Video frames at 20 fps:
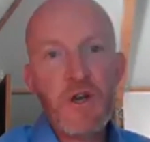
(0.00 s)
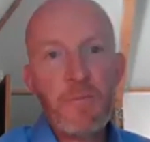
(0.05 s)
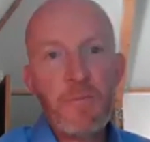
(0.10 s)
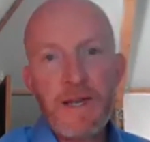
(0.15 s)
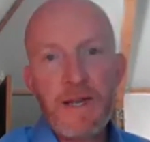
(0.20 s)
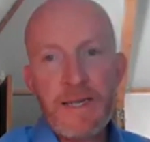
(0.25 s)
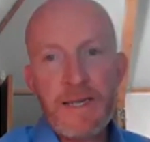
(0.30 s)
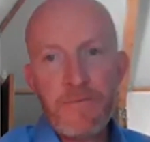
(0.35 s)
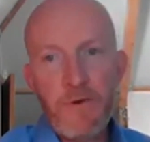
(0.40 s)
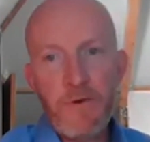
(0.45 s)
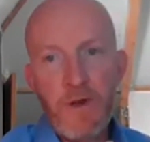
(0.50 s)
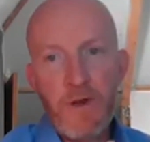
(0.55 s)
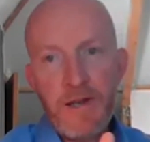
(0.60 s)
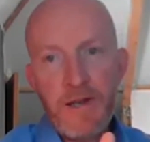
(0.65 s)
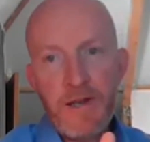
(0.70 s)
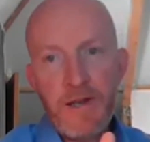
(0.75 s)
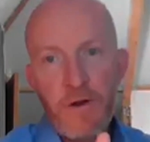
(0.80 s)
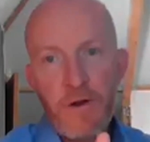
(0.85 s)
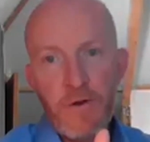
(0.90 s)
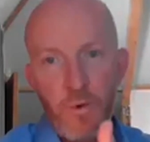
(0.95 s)
and
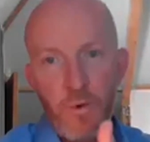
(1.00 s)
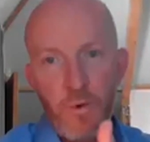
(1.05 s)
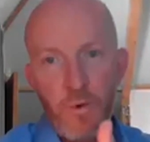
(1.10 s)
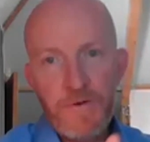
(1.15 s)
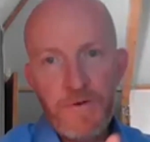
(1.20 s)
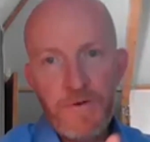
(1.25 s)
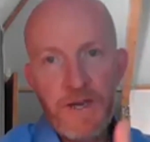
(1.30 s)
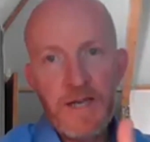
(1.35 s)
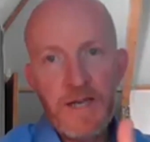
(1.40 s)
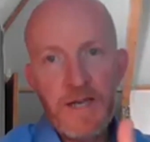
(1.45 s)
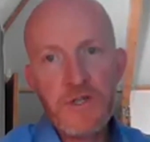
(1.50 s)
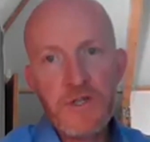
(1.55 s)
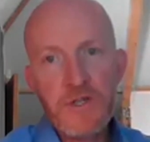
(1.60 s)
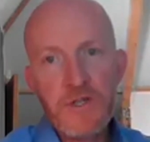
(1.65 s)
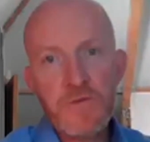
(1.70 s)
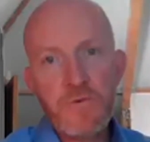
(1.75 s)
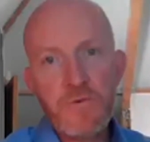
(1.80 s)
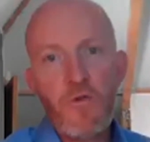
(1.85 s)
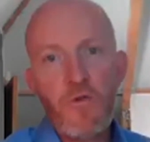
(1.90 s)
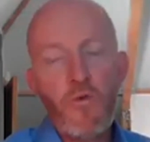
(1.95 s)
our qualifications
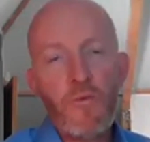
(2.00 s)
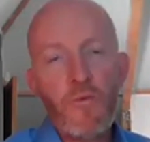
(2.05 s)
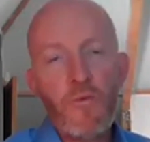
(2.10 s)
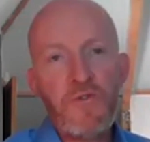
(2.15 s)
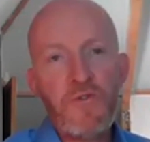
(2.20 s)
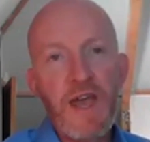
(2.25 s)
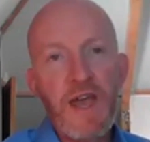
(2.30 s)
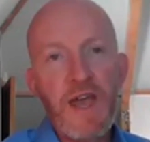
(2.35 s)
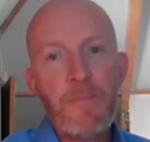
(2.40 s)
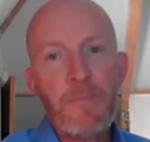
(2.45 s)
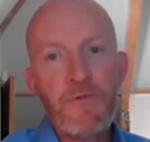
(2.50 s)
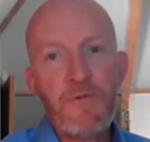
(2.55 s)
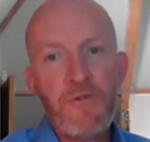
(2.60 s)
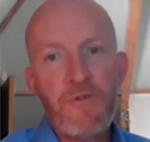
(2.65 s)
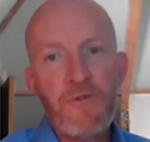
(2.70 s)
will always adapt